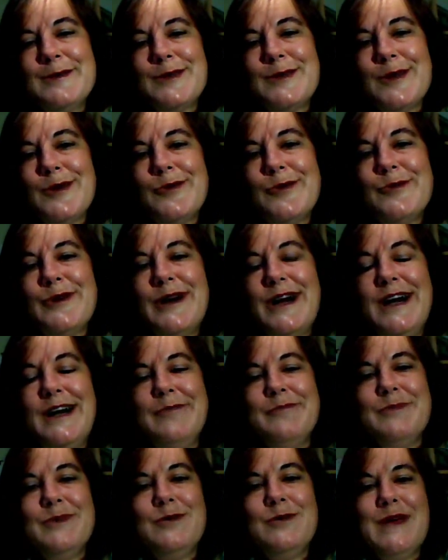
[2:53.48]
So
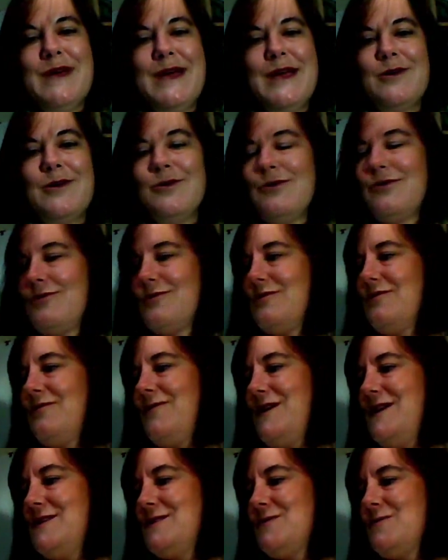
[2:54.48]
you may go through a
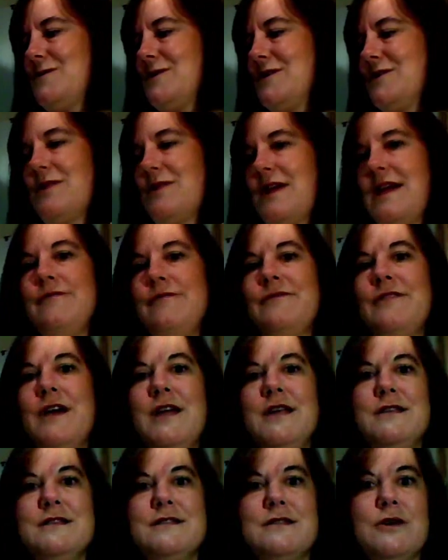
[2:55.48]
phase where your
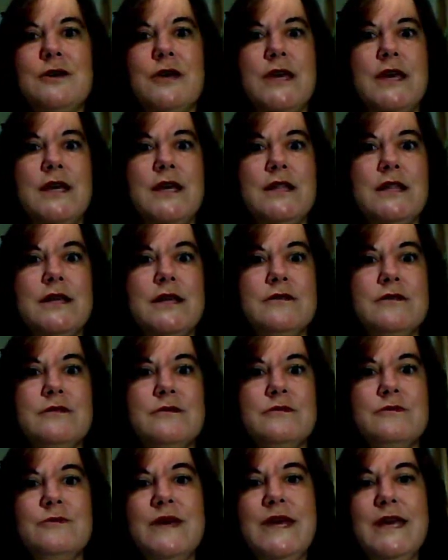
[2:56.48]
lifeline is looking a
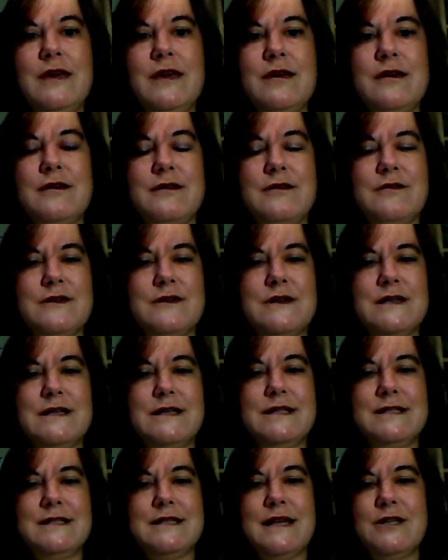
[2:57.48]
little weak, or
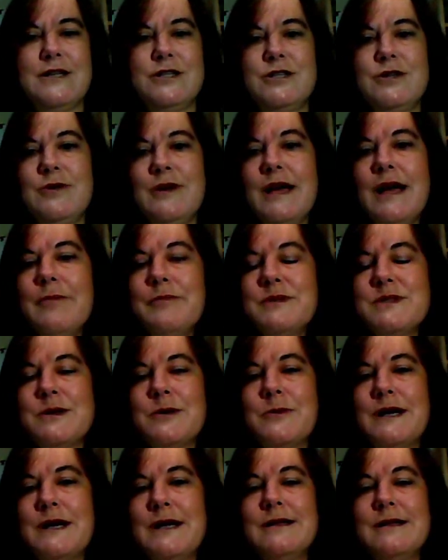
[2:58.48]
it's not showing up
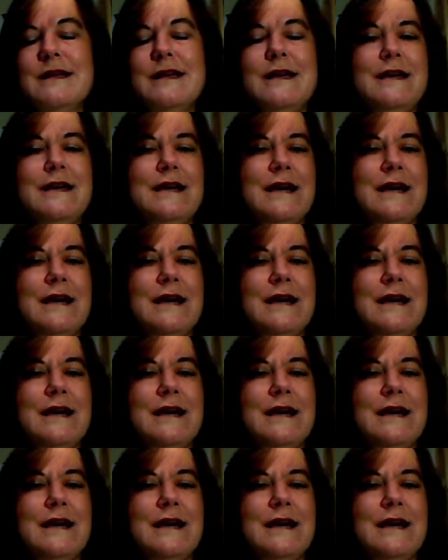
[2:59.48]
so well.